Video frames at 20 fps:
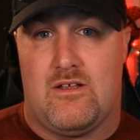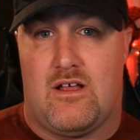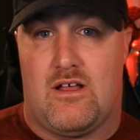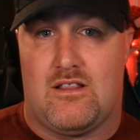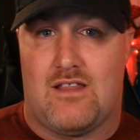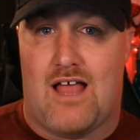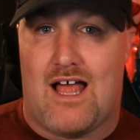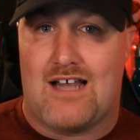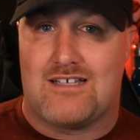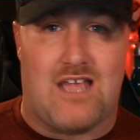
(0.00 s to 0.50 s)
A
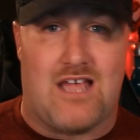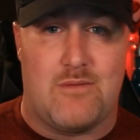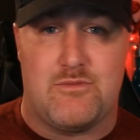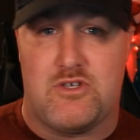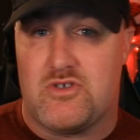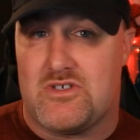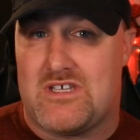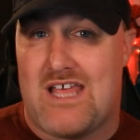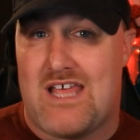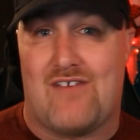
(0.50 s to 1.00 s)
lot of times
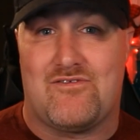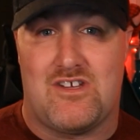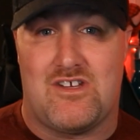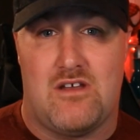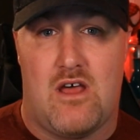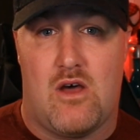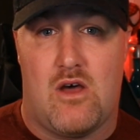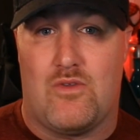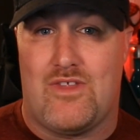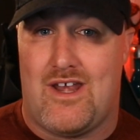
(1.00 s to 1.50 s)
you just have to
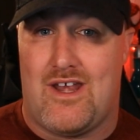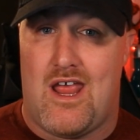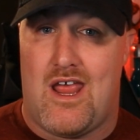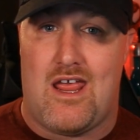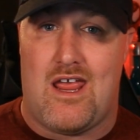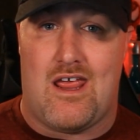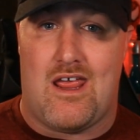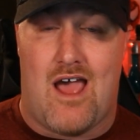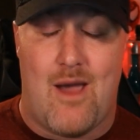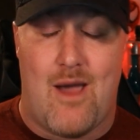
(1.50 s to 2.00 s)
know that,
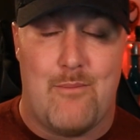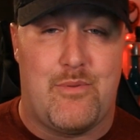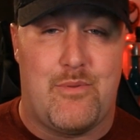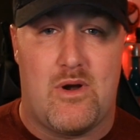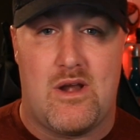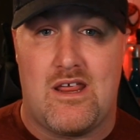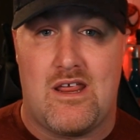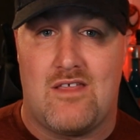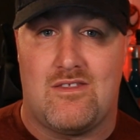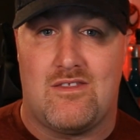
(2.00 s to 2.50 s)
hey, I'm
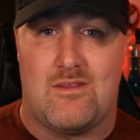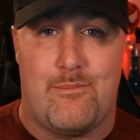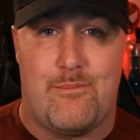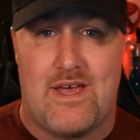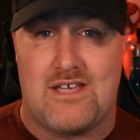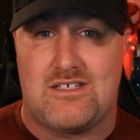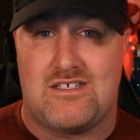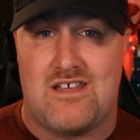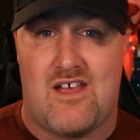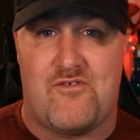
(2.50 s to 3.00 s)
putting in the
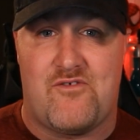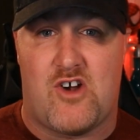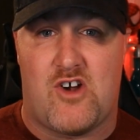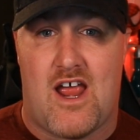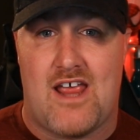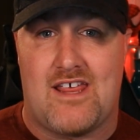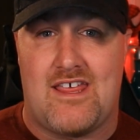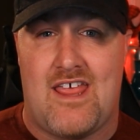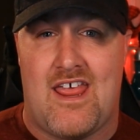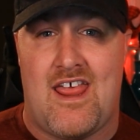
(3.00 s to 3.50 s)
best effort
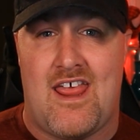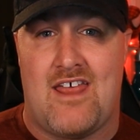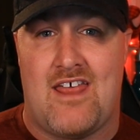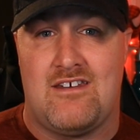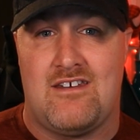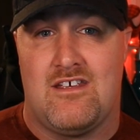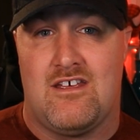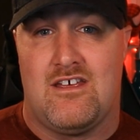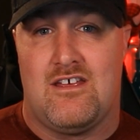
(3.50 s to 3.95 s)
I can,